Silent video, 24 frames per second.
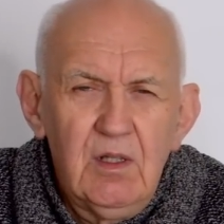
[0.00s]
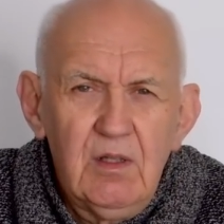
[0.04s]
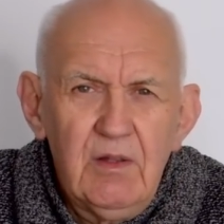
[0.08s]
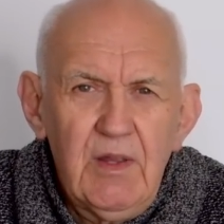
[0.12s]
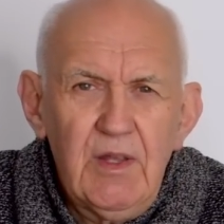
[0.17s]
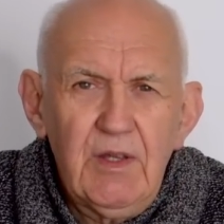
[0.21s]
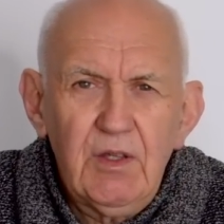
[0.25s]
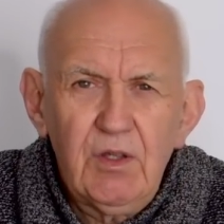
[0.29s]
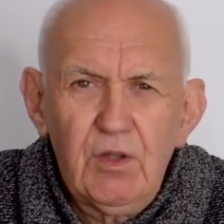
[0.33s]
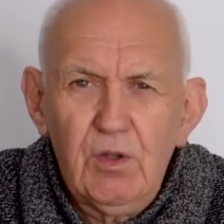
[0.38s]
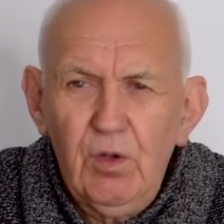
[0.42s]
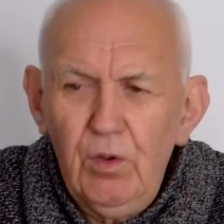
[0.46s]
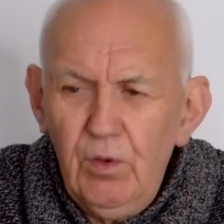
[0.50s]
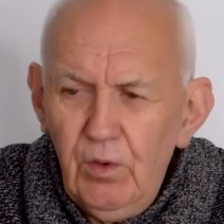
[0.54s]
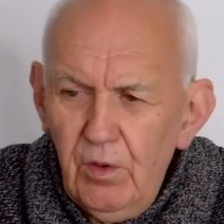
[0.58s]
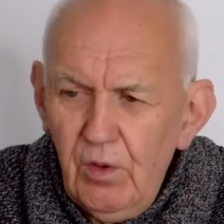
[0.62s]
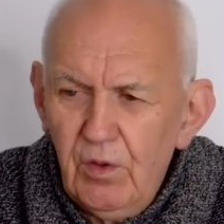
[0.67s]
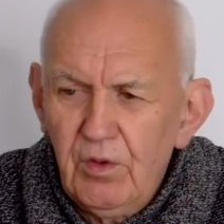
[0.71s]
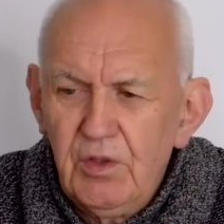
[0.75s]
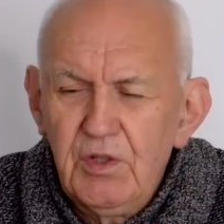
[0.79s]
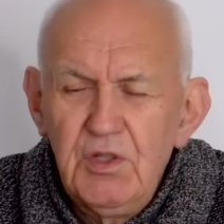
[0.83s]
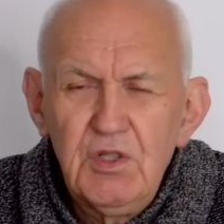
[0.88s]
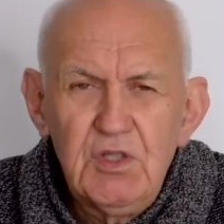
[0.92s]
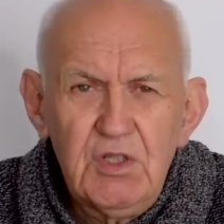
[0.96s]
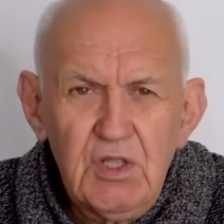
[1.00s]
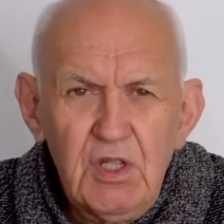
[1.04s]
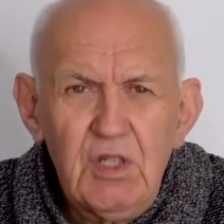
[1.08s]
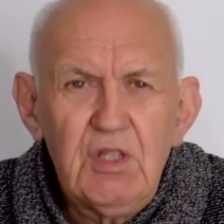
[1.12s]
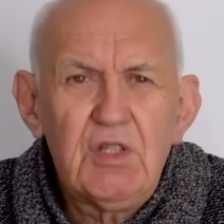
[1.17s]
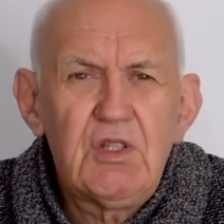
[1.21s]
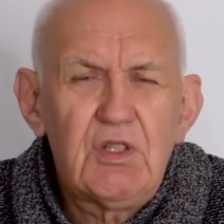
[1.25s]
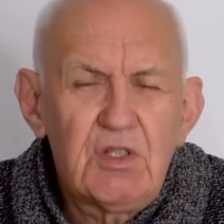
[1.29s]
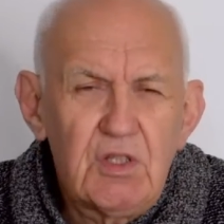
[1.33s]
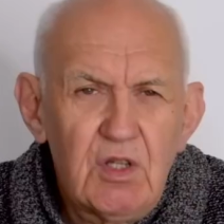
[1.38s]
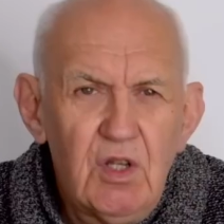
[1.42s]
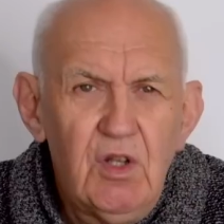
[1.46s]
That coil
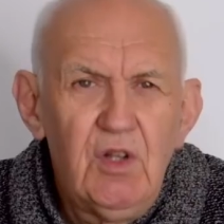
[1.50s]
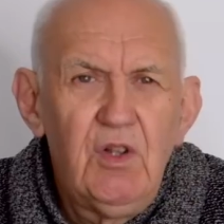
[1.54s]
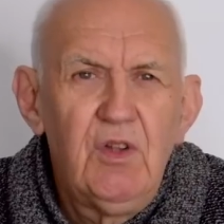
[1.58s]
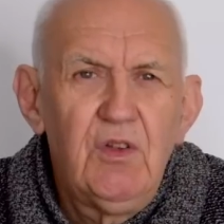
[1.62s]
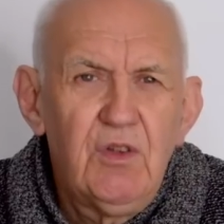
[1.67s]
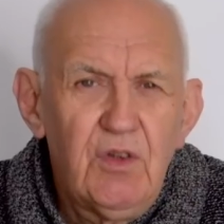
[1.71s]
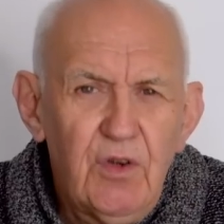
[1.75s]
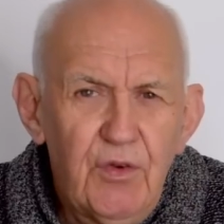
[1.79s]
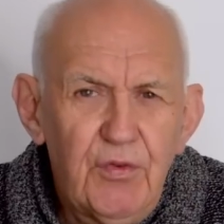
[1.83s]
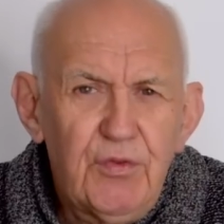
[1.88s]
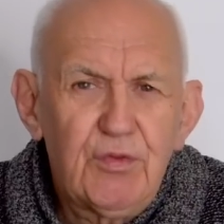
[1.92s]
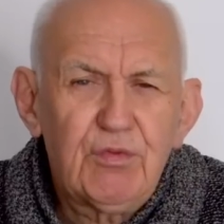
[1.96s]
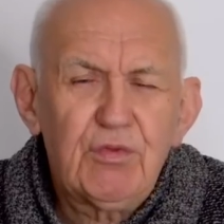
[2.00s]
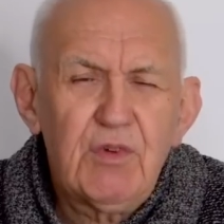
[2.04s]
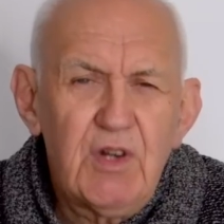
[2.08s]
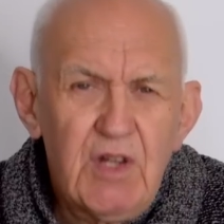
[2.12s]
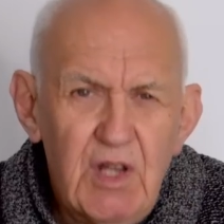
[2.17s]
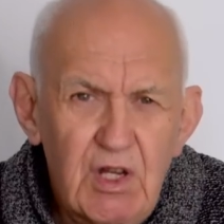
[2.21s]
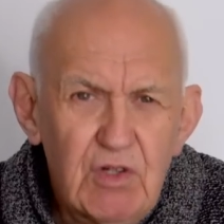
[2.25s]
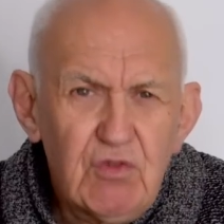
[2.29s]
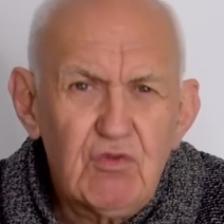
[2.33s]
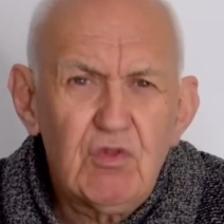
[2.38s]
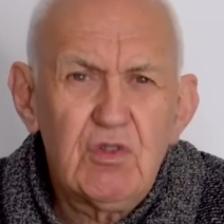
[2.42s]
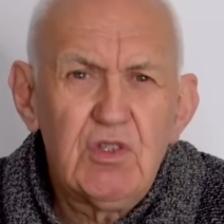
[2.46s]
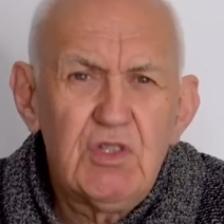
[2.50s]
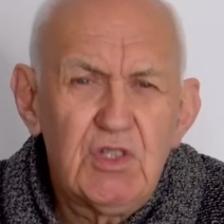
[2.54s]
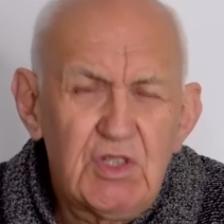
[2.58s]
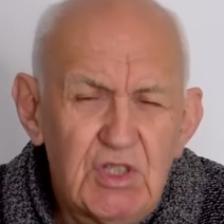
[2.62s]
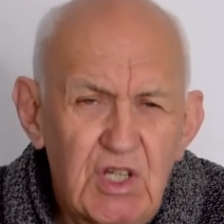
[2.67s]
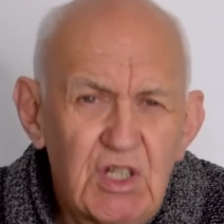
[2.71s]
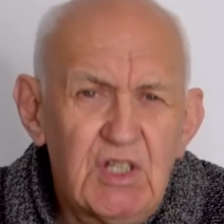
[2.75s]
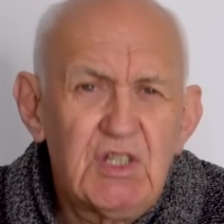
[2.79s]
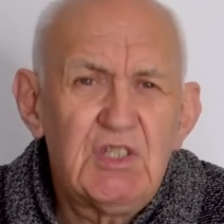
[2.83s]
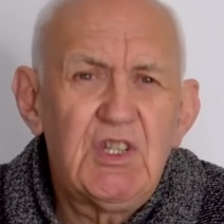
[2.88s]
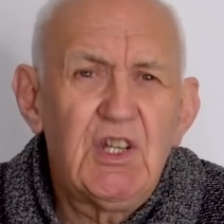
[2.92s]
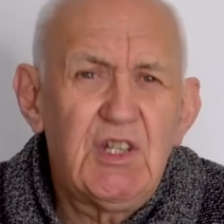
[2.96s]
consists of
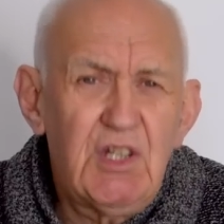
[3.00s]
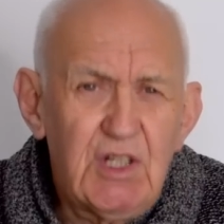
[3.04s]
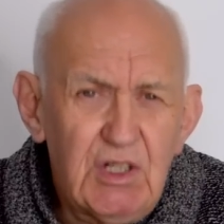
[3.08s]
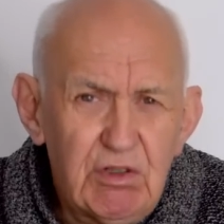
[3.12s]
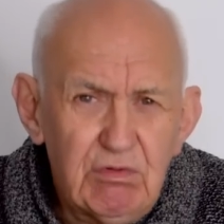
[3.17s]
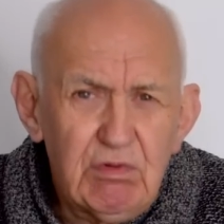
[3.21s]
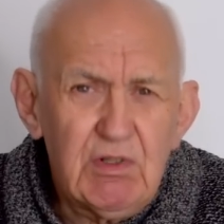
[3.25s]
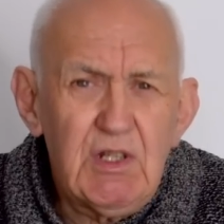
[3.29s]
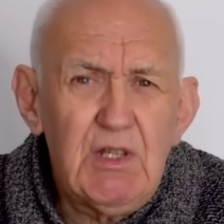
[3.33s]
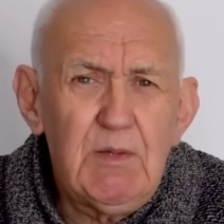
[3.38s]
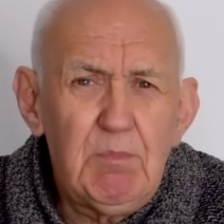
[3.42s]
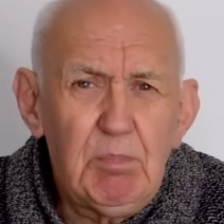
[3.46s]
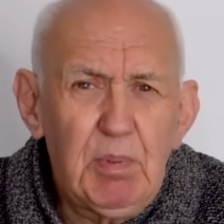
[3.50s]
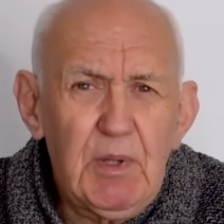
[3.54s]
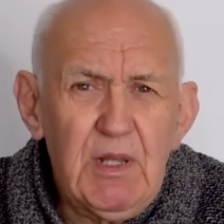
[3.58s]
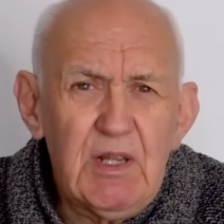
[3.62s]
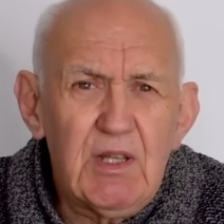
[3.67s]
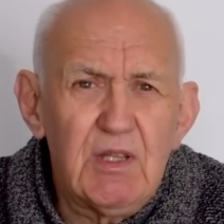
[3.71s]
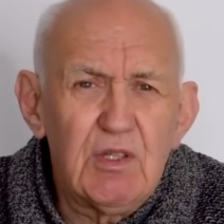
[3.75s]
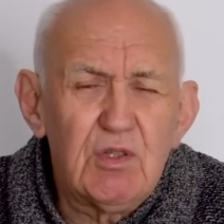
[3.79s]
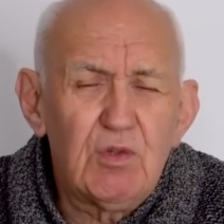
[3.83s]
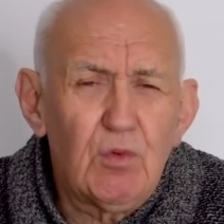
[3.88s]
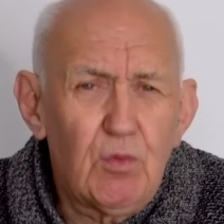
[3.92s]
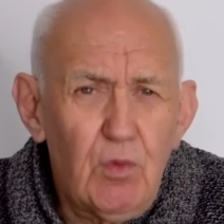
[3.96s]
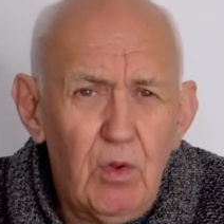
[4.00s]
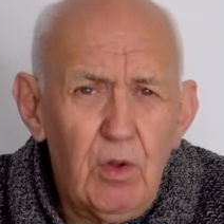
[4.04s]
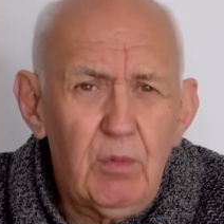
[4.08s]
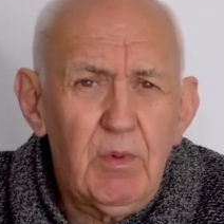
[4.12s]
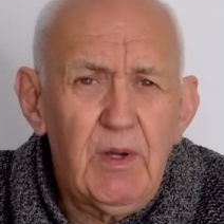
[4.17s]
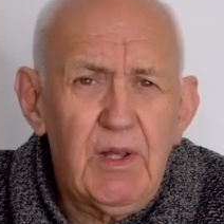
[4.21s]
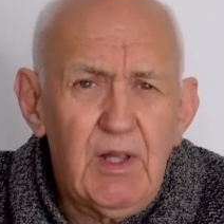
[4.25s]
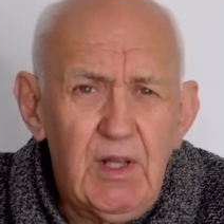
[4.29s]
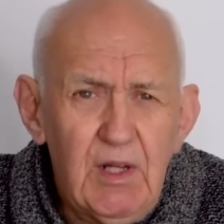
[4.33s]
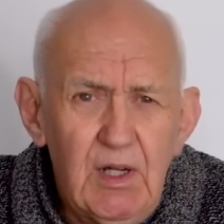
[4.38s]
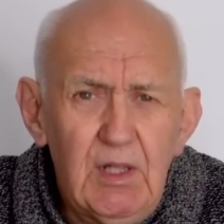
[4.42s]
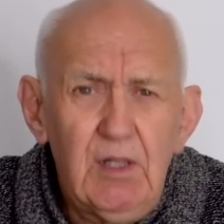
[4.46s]
360 degree bends all the
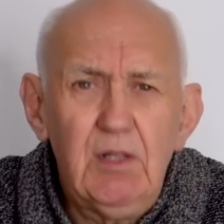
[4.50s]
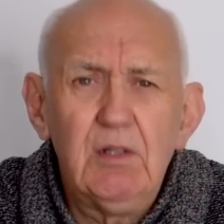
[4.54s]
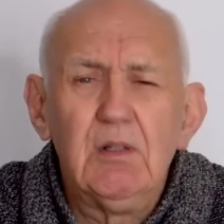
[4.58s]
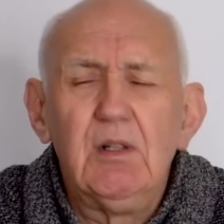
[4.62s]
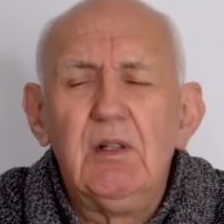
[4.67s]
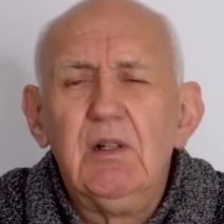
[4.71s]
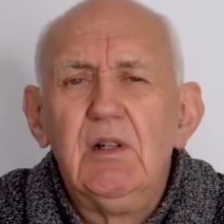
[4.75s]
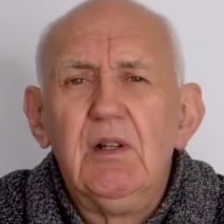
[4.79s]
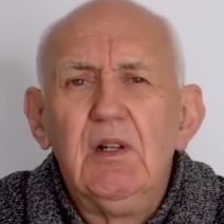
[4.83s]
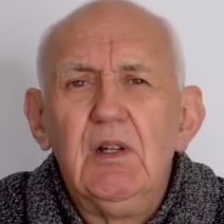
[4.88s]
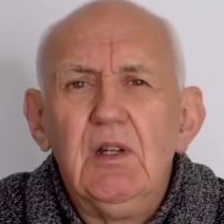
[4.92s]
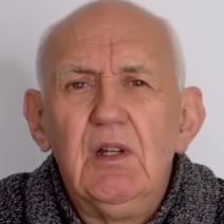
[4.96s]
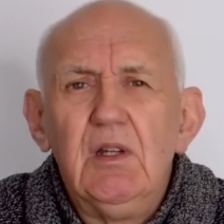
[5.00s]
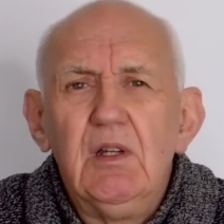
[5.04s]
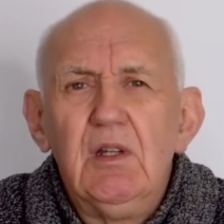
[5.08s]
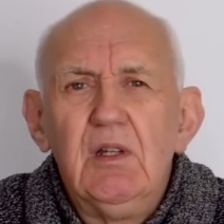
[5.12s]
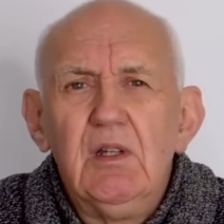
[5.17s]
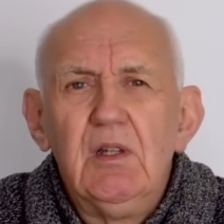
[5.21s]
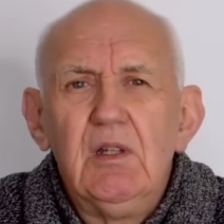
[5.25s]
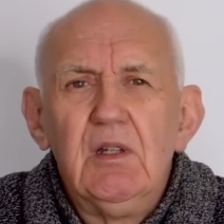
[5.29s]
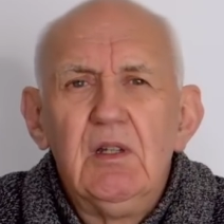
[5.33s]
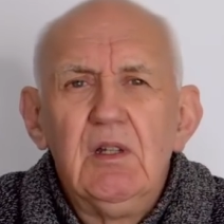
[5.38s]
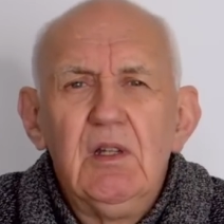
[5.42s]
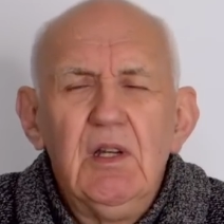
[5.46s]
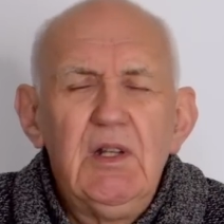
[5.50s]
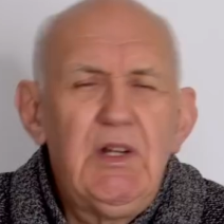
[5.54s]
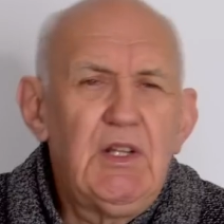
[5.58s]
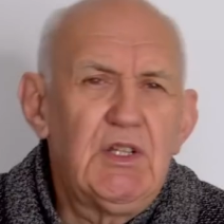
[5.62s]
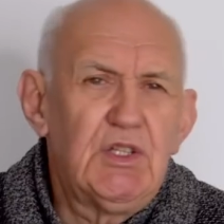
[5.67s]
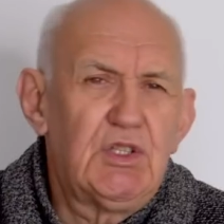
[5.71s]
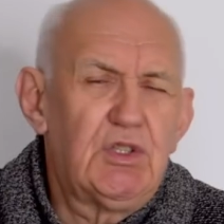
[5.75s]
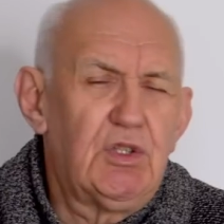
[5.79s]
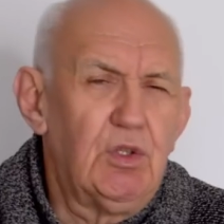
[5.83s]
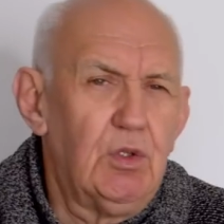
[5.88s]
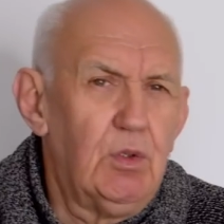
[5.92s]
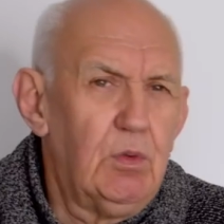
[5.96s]
way along and it
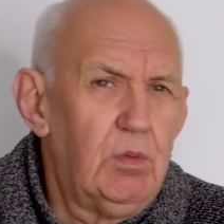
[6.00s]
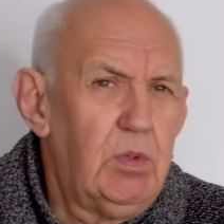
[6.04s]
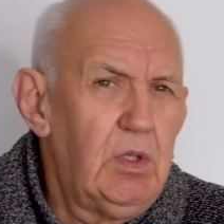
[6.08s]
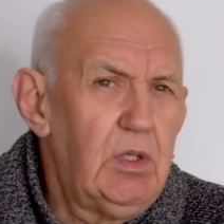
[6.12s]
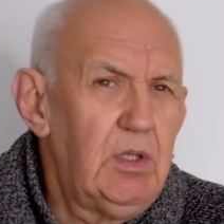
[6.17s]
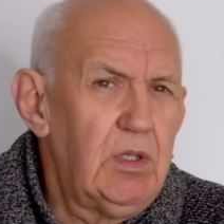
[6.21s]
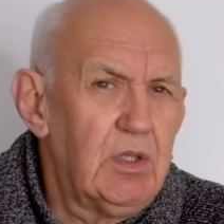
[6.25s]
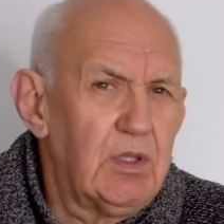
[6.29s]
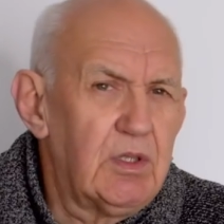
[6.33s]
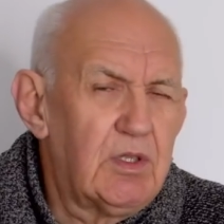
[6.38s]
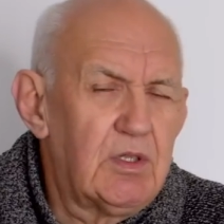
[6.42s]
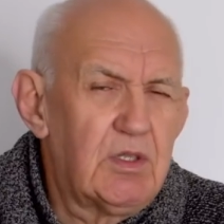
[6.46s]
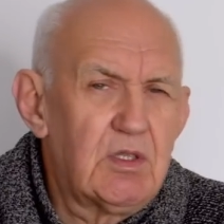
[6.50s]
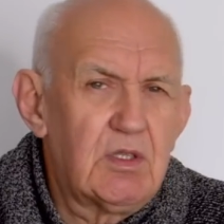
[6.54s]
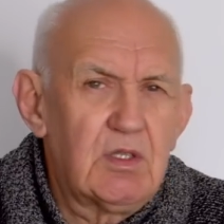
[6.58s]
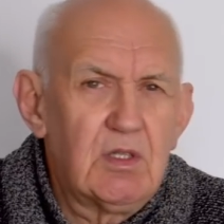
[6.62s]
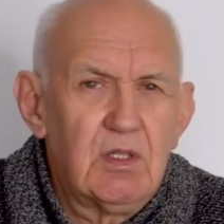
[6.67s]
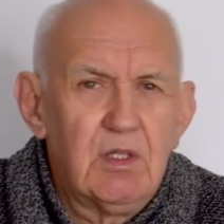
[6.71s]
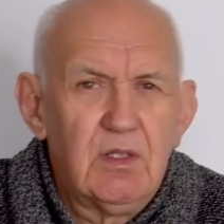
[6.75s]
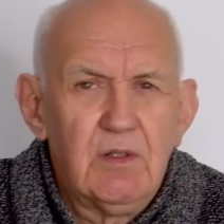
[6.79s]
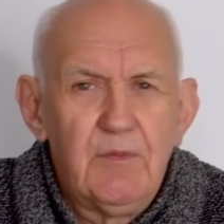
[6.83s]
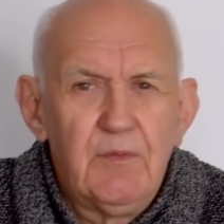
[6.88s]
still works.